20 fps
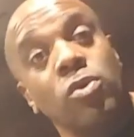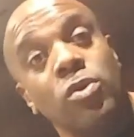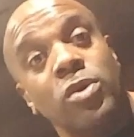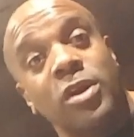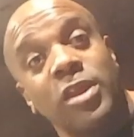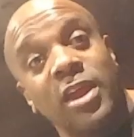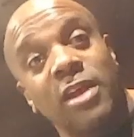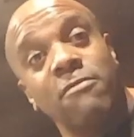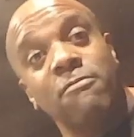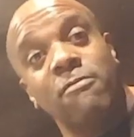who
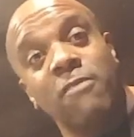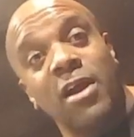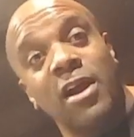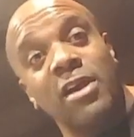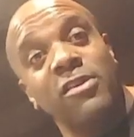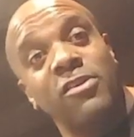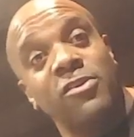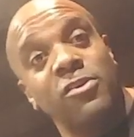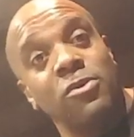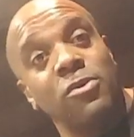can
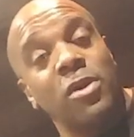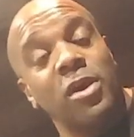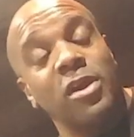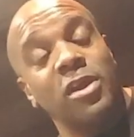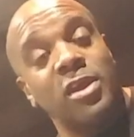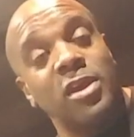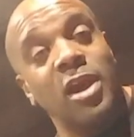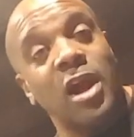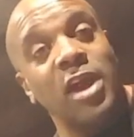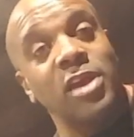advise you
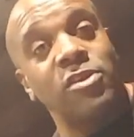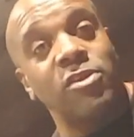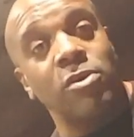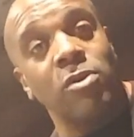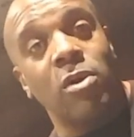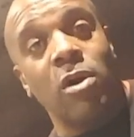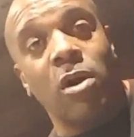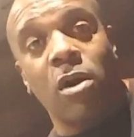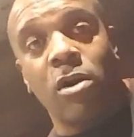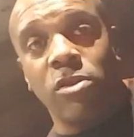and guide
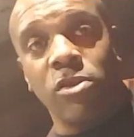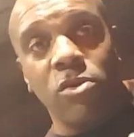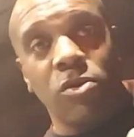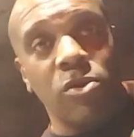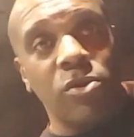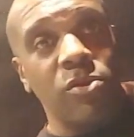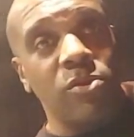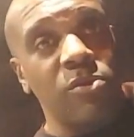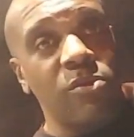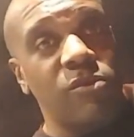you on
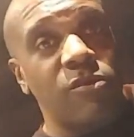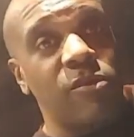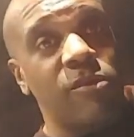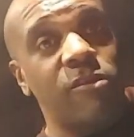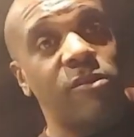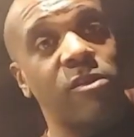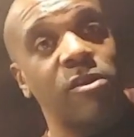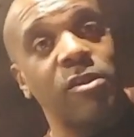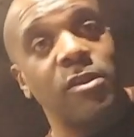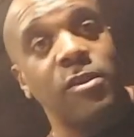your
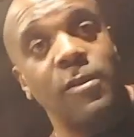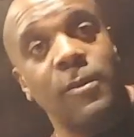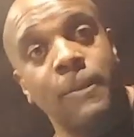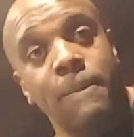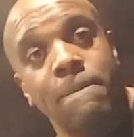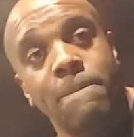nutrition,